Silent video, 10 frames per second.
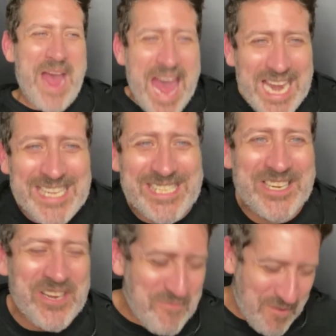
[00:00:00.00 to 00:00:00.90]
It's
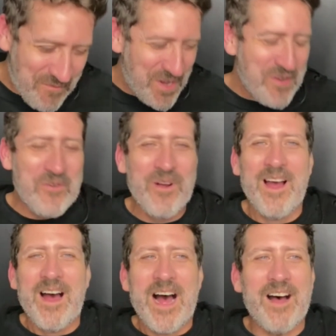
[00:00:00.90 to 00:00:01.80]
Good review
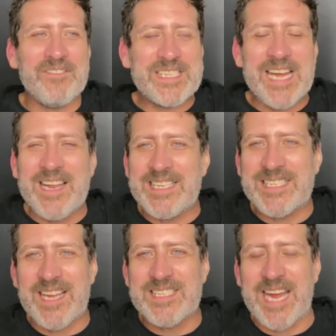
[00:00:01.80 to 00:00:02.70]
of Selling
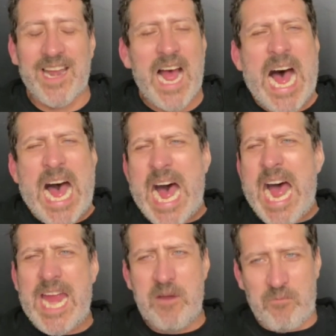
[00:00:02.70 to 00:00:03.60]
Sunset.
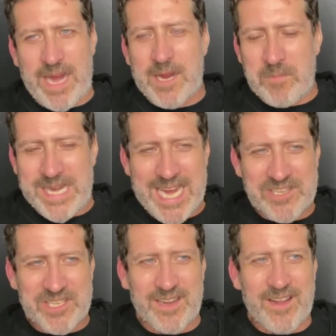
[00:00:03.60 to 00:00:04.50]
High
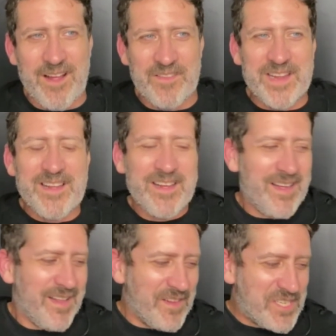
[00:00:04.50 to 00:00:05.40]
recommendation on the
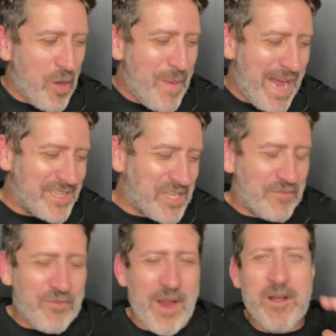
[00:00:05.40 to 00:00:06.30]
So Bad It's
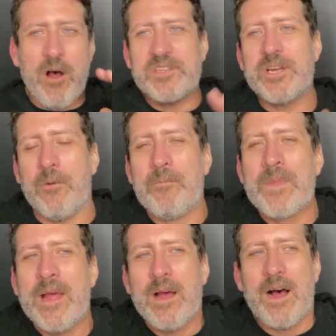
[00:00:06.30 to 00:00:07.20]
Good front. Also,
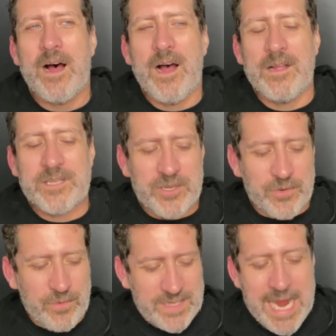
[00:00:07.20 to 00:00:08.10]

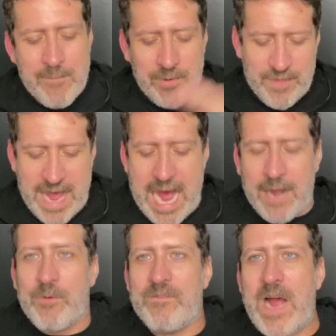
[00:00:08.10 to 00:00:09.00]
to temper
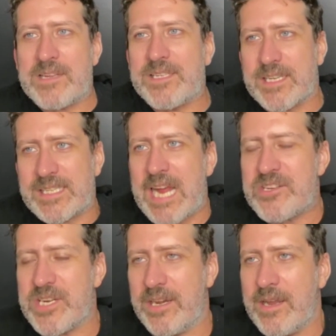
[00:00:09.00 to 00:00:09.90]
that, we've got
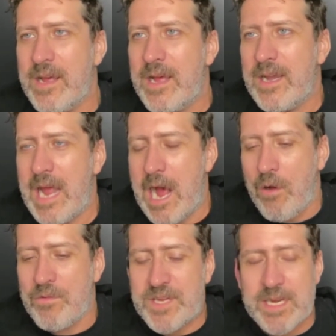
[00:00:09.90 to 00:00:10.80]
Succession.
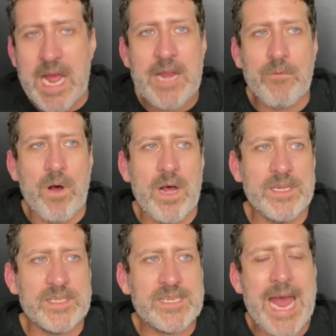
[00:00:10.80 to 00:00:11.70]
Now, tonight
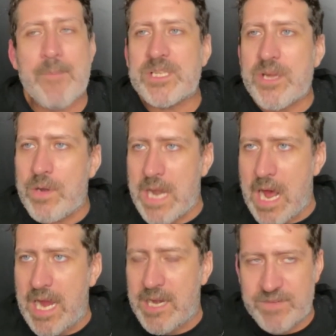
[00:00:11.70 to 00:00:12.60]
was episode
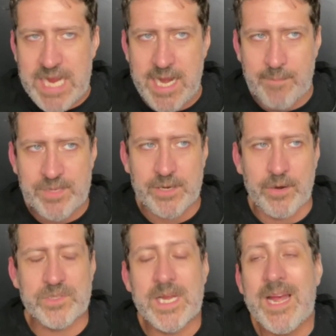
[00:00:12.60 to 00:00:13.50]
9 of 10
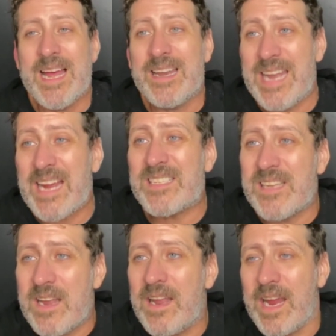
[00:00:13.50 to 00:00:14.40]
episodes. Next
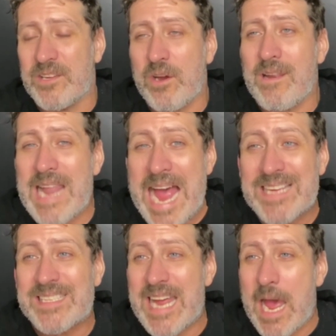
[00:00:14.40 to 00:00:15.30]
Sunday is our
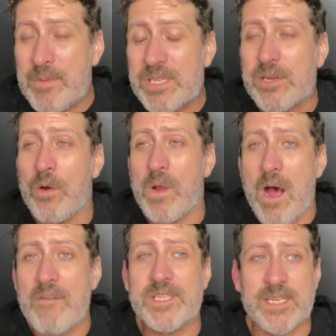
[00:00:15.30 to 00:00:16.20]
last episode
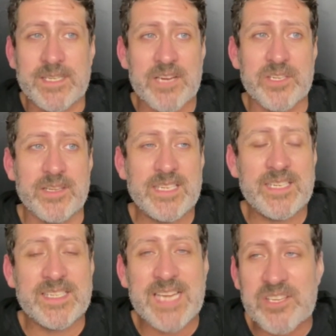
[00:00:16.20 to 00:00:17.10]
of Succession, the
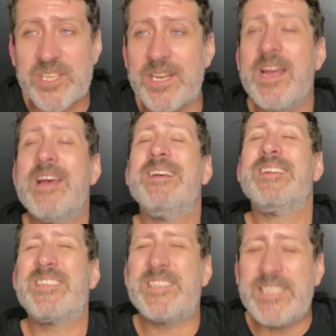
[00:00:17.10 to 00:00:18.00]
Succession
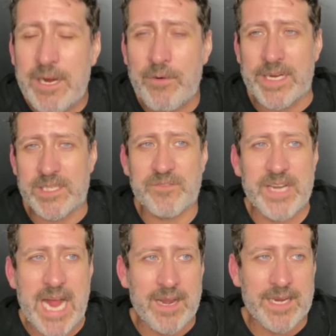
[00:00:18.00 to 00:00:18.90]
series
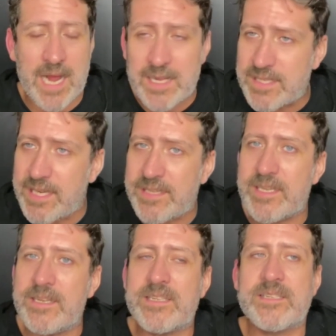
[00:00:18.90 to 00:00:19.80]
finale, not
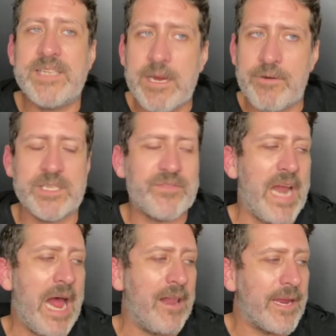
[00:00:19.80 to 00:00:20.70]
season, series
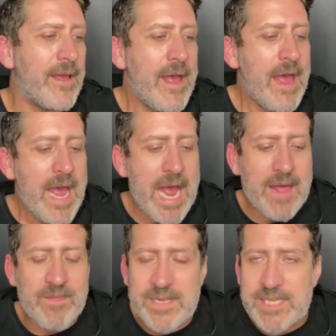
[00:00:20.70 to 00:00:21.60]
finale.
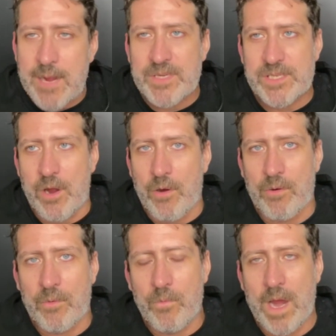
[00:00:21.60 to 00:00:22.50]
And this
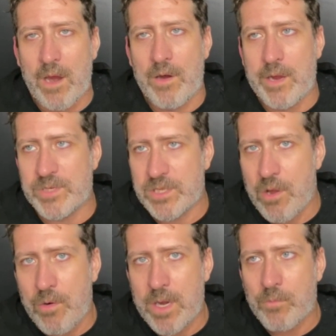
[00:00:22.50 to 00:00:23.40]
episode, where it was
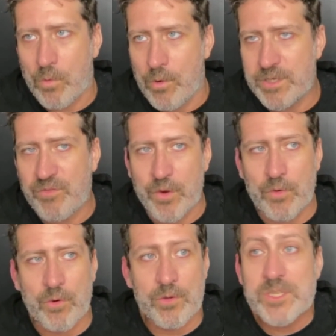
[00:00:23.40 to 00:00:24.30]
Logan Roy's
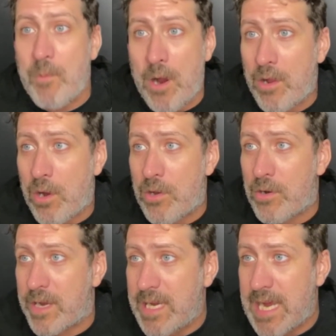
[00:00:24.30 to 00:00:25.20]
funeral, spoiler
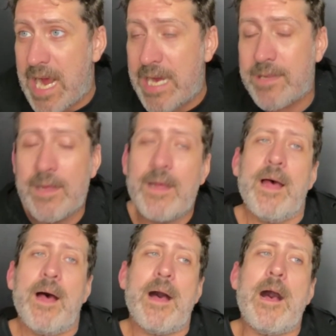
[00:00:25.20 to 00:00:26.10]
alert, he died.
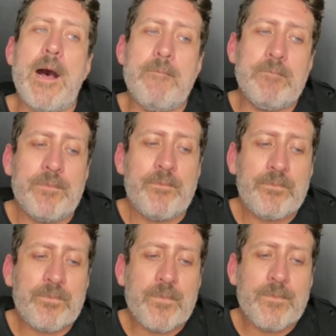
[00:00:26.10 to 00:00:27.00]
And
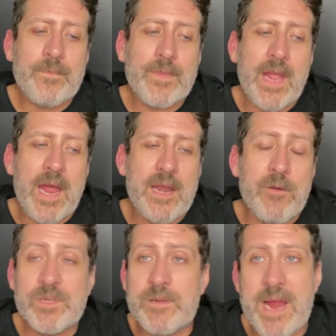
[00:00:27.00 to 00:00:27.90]
it
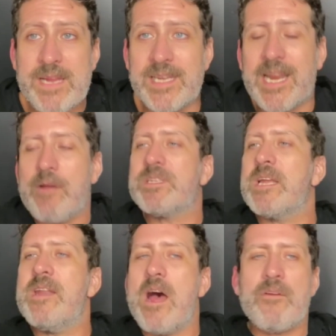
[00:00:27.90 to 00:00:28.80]
was amazing. It was I
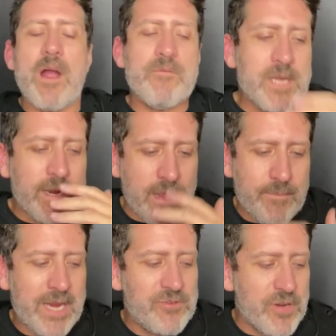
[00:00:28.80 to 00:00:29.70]
was talking on the
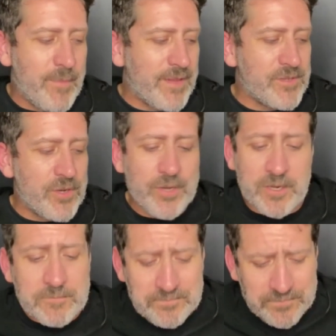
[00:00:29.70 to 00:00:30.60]
Patreon about this
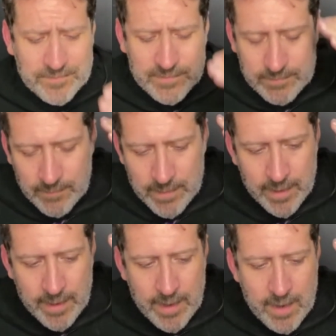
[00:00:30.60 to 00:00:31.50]
earlier.
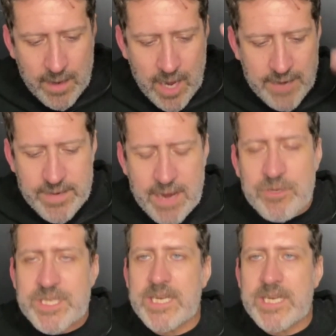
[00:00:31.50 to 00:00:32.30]
I've never seen